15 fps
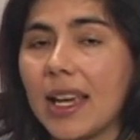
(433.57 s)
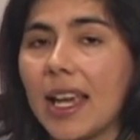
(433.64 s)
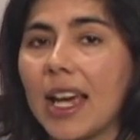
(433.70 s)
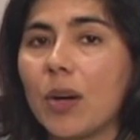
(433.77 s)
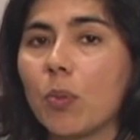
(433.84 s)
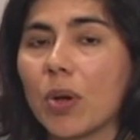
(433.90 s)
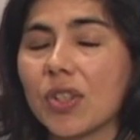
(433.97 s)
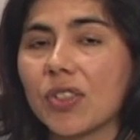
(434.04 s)

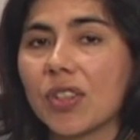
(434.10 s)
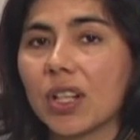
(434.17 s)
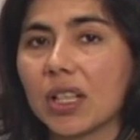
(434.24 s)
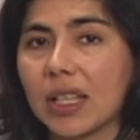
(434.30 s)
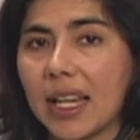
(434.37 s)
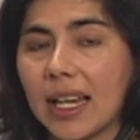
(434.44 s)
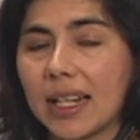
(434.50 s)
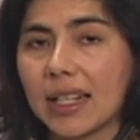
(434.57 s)
and once the
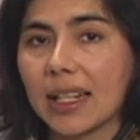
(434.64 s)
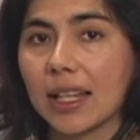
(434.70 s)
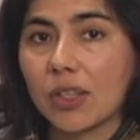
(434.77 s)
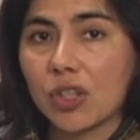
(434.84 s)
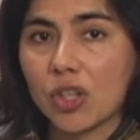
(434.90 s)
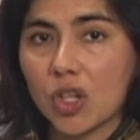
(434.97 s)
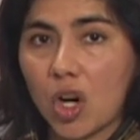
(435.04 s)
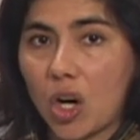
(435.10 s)
gland
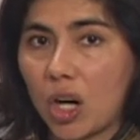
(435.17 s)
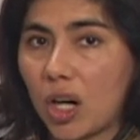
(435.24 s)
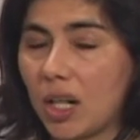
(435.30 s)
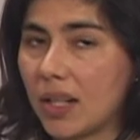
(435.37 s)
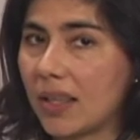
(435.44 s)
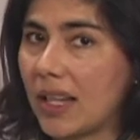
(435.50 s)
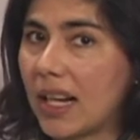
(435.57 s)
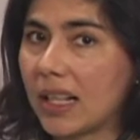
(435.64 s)
gets
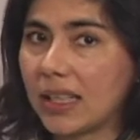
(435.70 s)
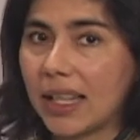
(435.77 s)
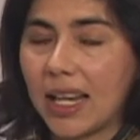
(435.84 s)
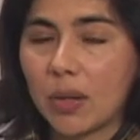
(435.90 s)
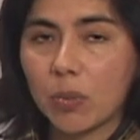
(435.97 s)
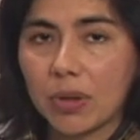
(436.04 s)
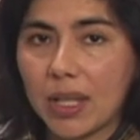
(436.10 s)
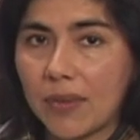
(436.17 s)
scarred, that
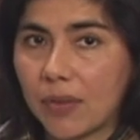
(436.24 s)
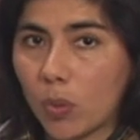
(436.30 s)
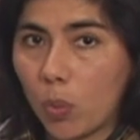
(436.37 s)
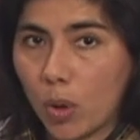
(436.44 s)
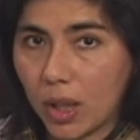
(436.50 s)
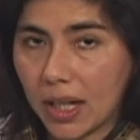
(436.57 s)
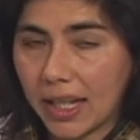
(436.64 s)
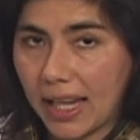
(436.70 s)
gland will never
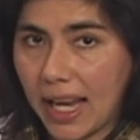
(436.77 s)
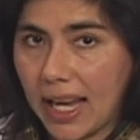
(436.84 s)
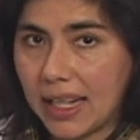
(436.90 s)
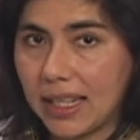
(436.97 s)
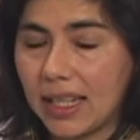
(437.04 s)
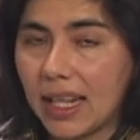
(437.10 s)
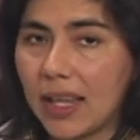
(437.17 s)
work again,